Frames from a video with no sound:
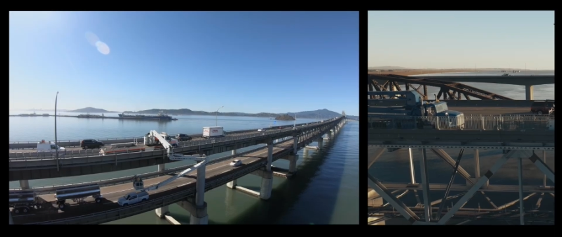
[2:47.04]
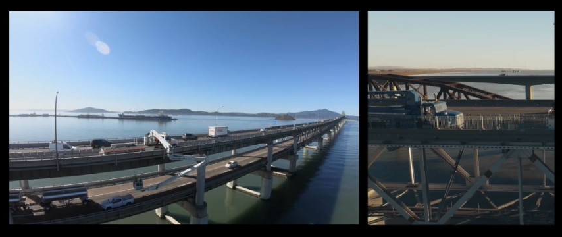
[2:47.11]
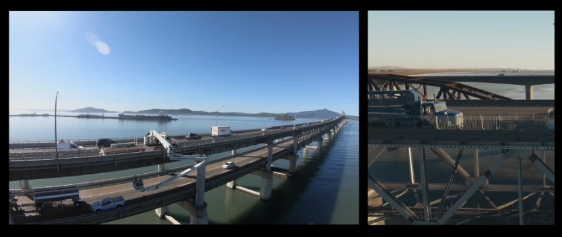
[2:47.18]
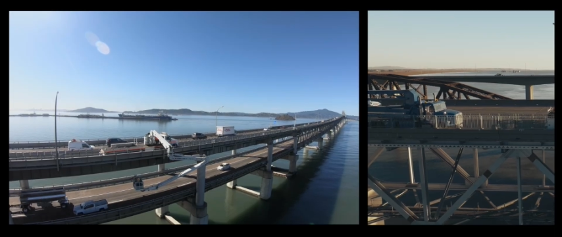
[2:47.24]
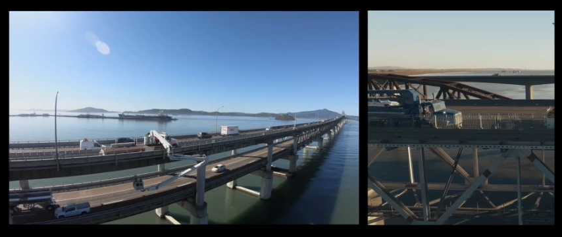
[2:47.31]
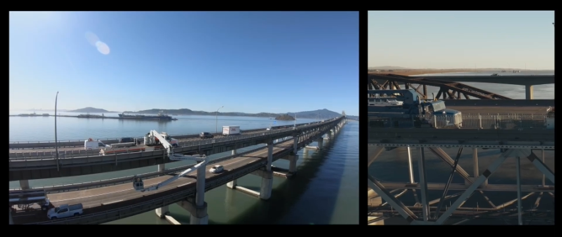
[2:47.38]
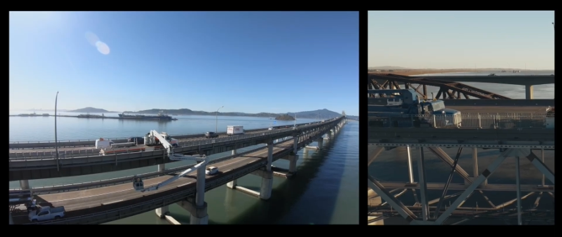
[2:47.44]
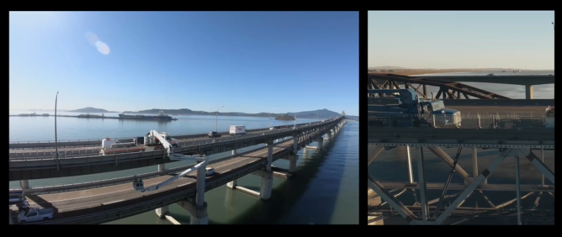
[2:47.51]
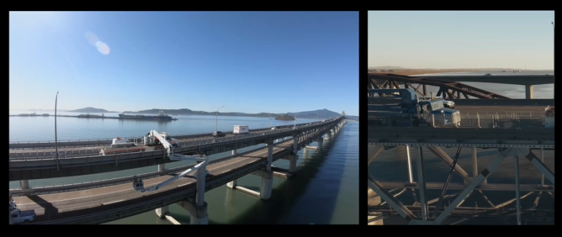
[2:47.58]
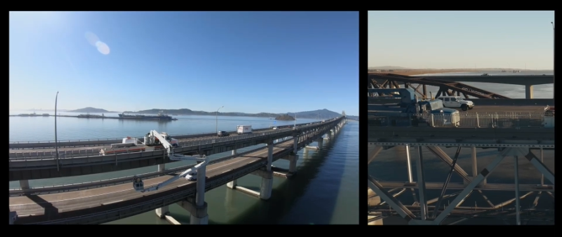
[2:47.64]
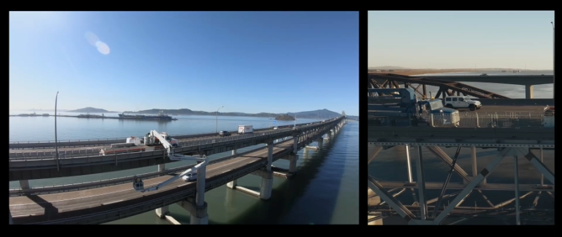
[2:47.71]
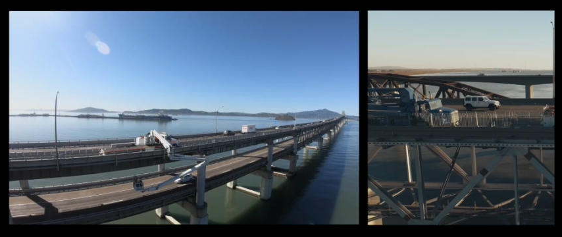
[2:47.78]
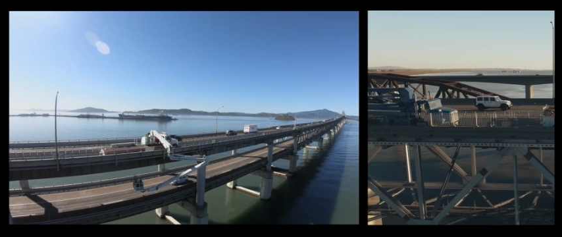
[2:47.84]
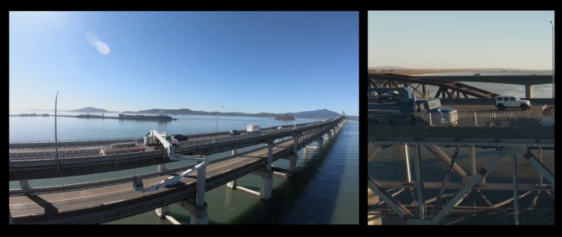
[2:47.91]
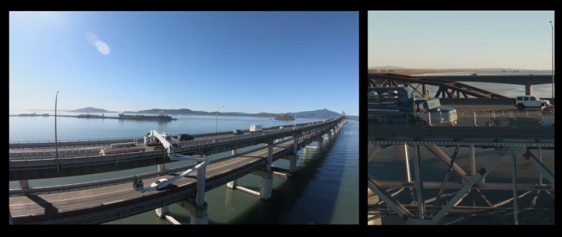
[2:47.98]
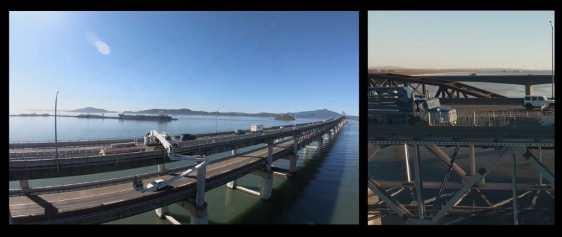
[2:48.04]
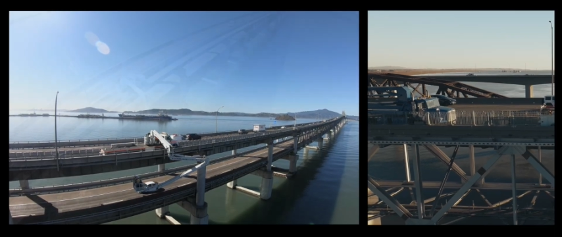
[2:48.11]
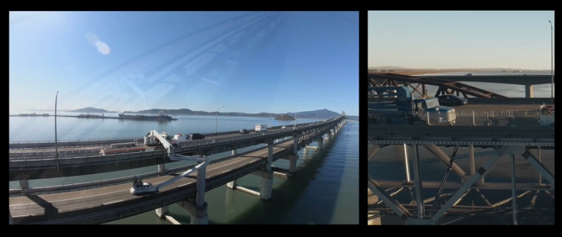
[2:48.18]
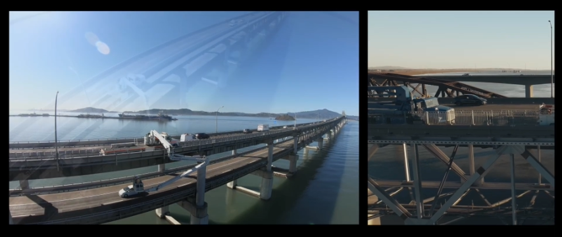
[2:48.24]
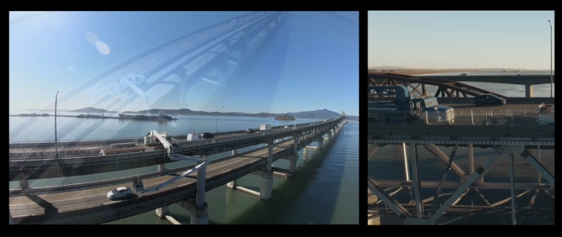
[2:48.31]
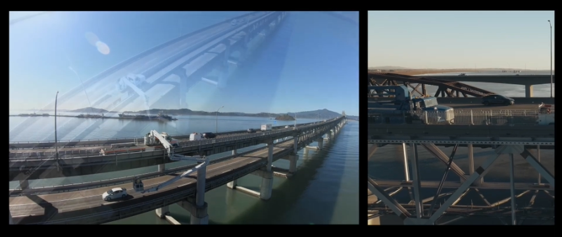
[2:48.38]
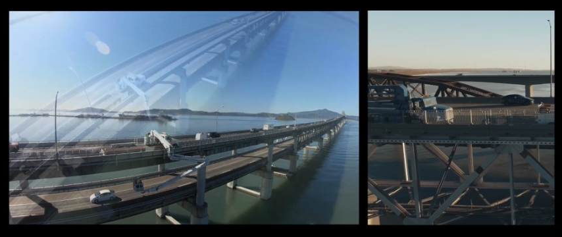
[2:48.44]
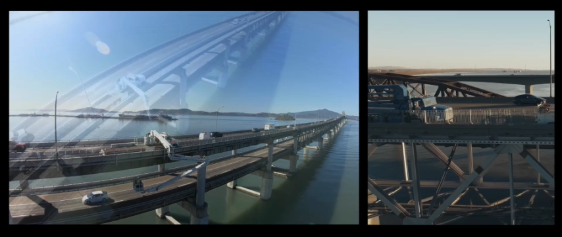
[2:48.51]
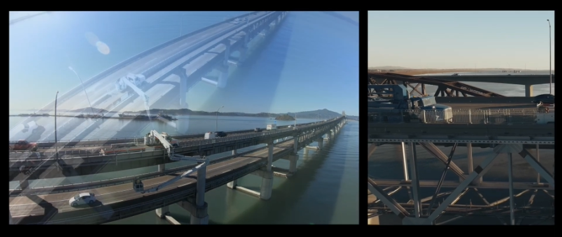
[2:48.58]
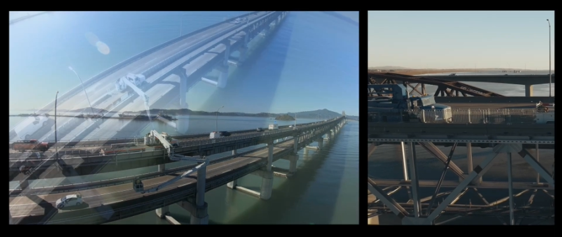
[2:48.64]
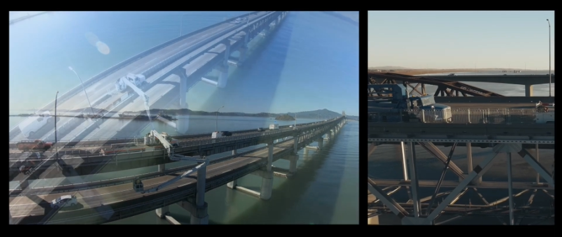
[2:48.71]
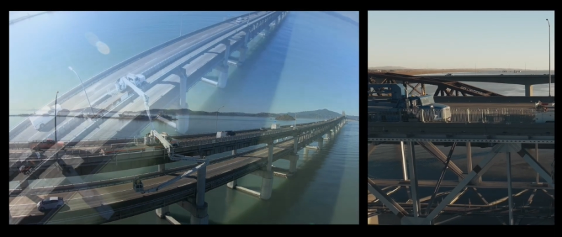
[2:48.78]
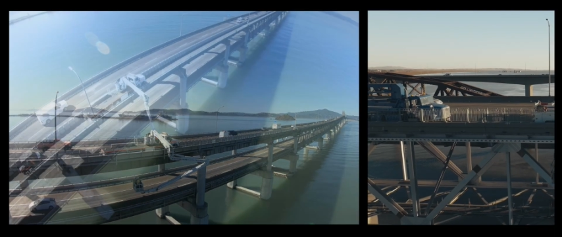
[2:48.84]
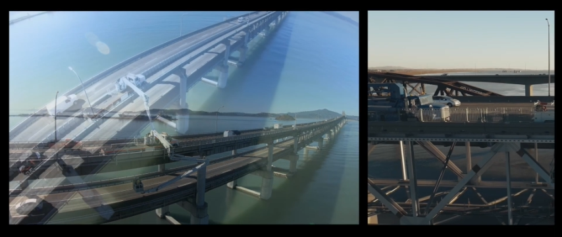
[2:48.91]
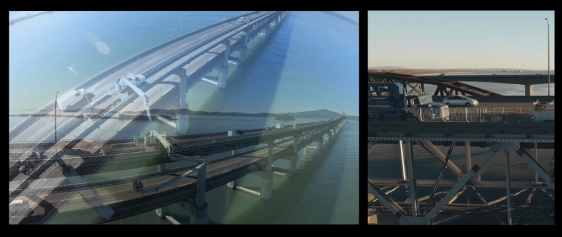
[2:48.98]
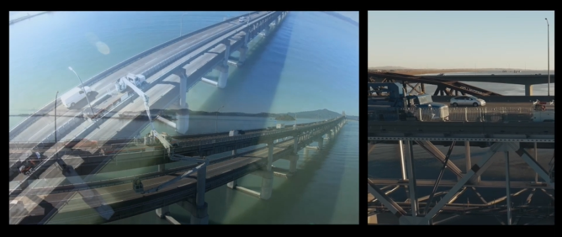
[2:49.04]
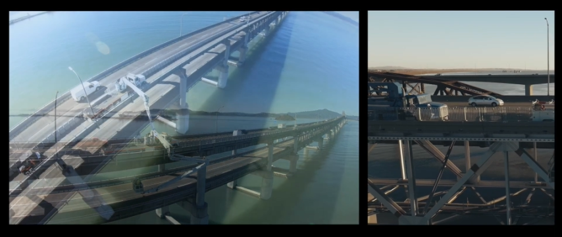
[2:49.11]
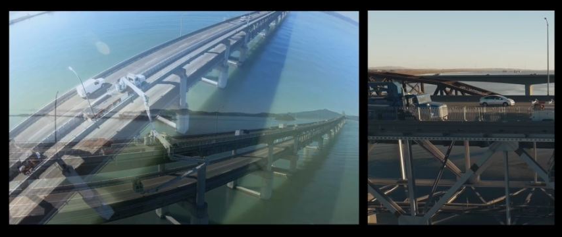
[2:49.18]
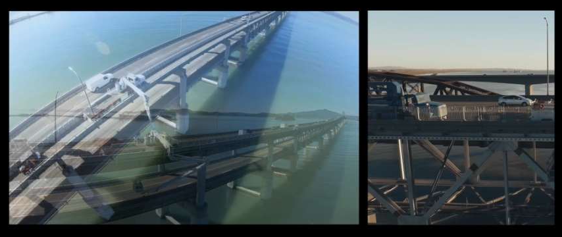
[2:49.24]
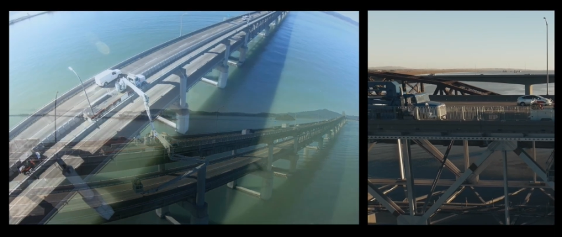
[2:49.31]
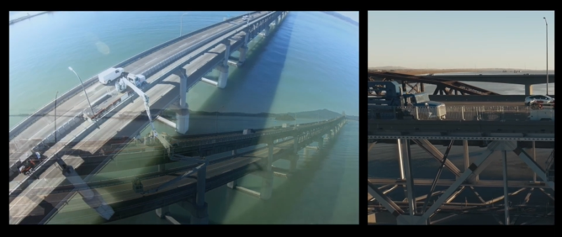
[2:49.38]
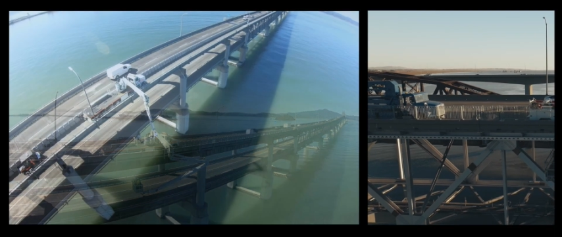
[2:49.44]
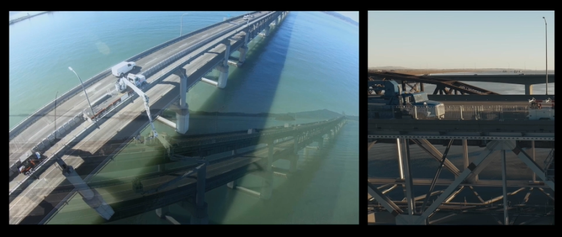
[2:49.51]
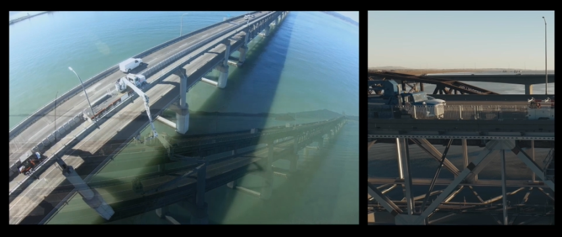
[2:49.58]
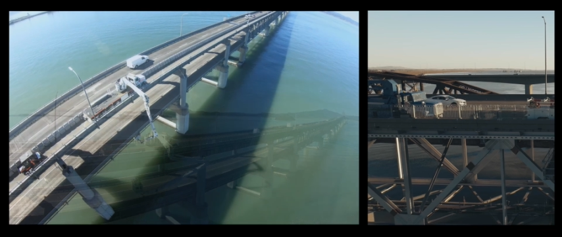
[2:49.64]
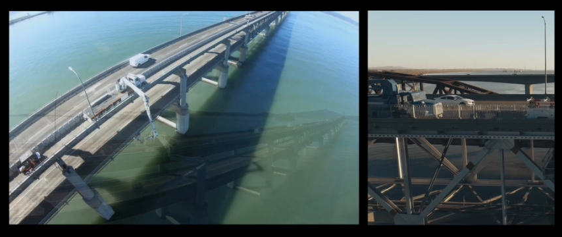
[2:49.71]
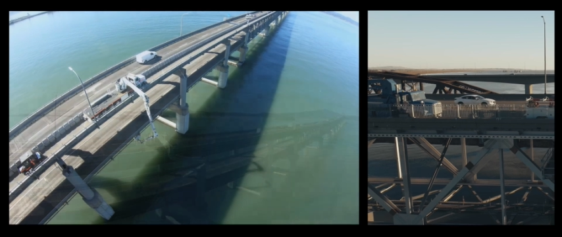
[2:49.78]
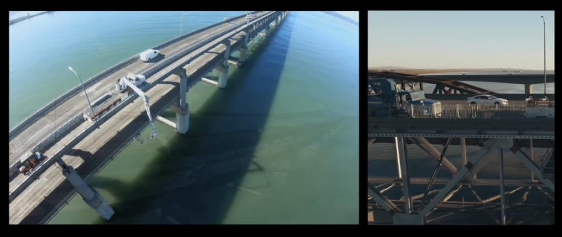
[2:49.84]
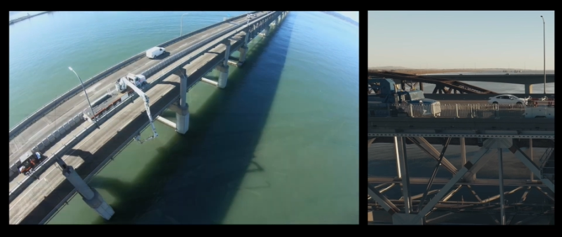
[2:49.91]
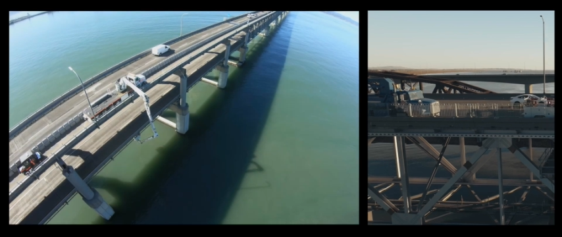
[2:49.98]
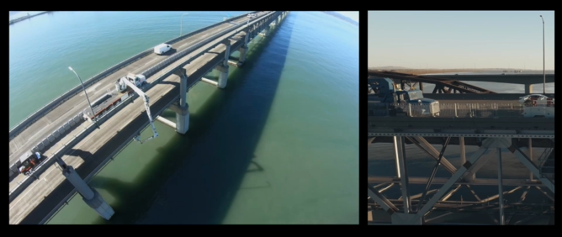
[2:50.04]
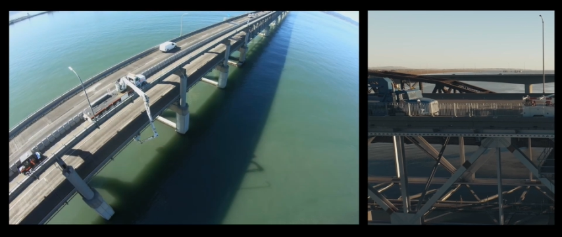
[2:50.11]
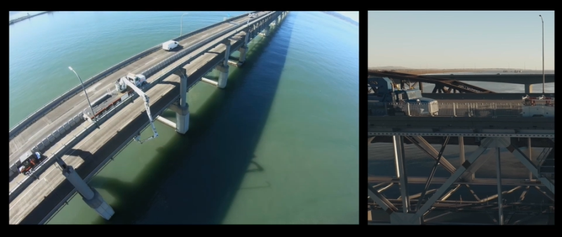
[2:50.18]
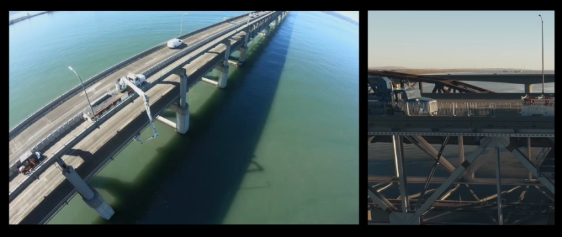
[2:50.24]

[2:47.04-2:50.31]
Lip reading: No face is visible, so there are no lips to read.